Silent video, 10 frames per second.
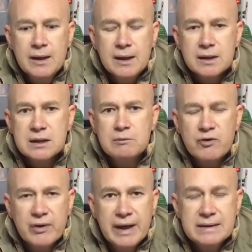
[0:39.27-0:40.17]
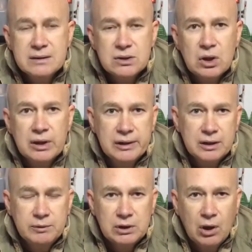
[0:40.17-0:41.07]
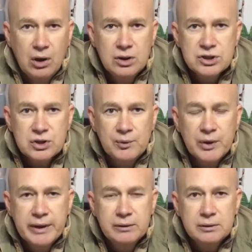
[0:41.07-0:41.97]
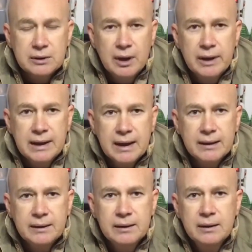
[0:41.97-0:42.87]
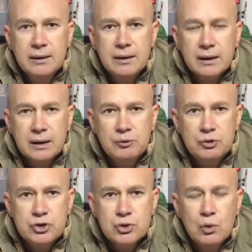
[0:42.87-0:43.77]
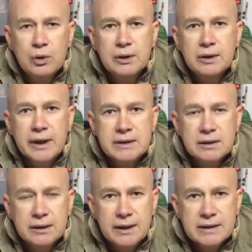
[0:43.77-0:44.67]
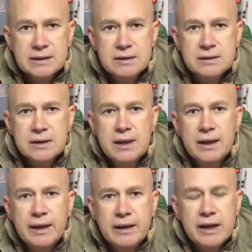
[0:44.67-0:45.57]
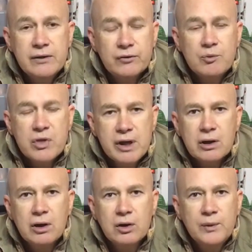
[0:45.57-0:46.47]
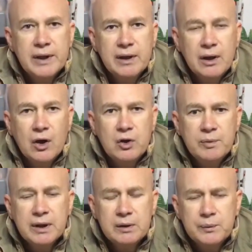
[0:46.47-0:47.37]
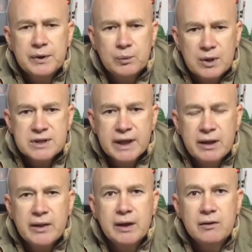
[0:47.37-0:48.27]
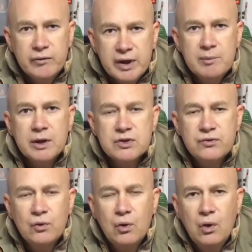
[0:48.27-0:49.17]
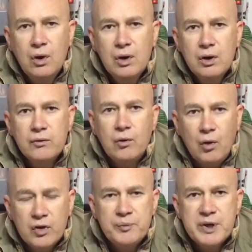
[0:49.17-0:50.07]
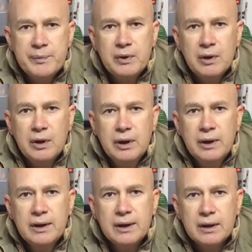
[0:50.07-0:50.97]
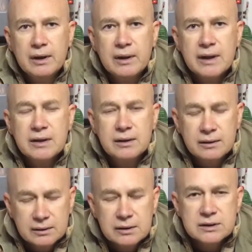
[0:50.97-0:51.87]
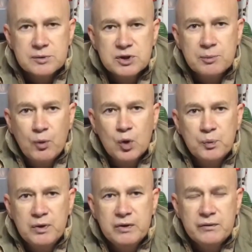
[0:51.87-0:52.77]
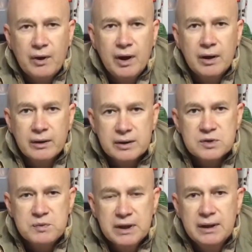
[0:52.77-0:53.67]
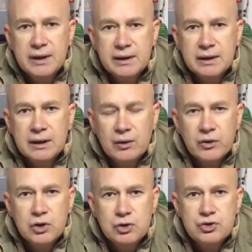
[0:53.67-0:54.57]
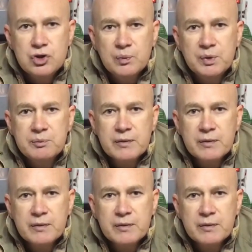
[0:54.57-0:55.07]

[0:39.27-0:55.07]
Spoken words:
Some of the lessons are a little bit long, so I'm going to try and cut them to shorter lessons, and then from there on we can go on. But once again, thank you very much for all the people that support me via this media here on the YouTube.